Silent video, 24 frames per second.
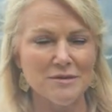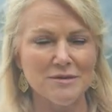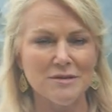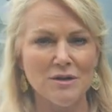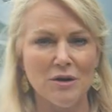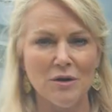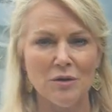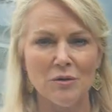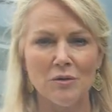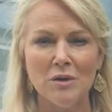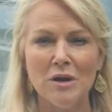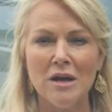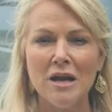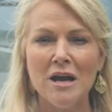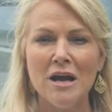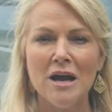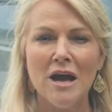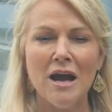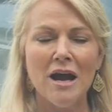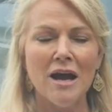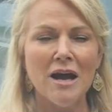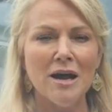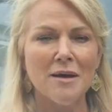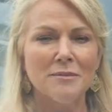So
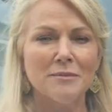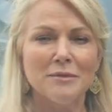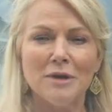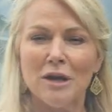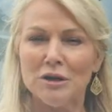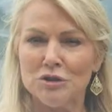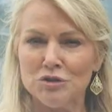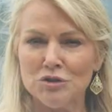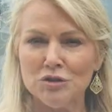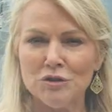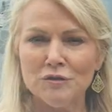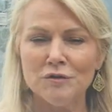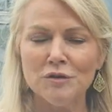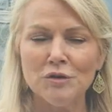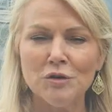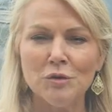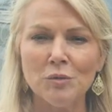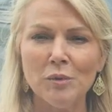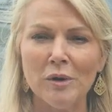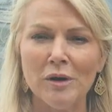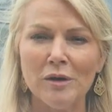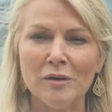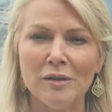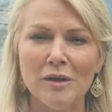I'm not sure if you're
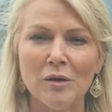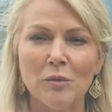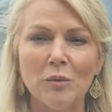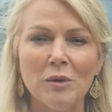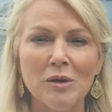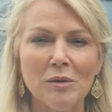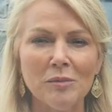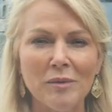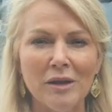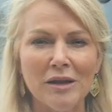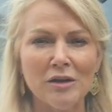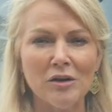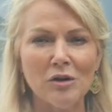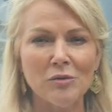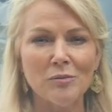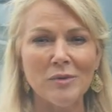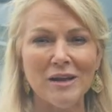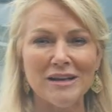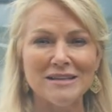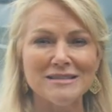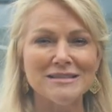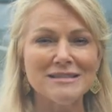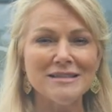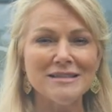aware that Winnebago makes